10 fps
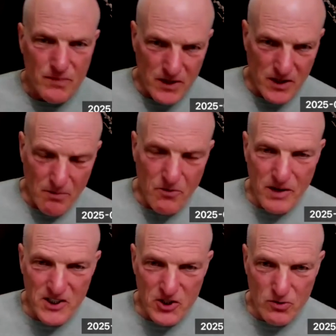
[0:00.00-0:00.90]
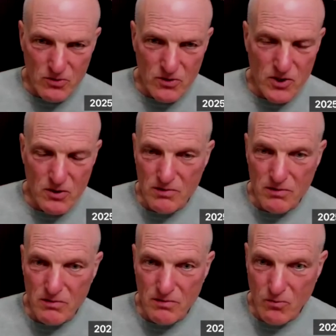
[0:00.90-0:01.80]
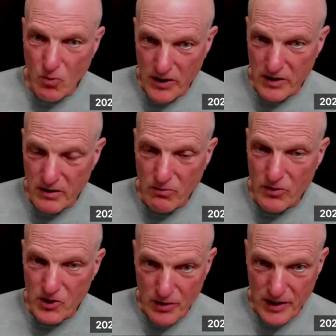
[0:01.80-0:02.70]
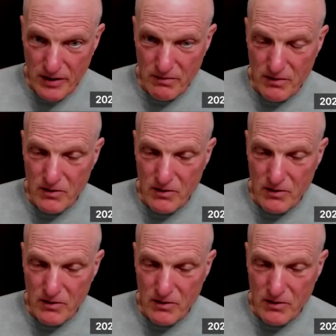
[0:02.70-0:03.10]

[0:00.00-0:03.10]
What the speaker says: a number of my students wanted a retreat.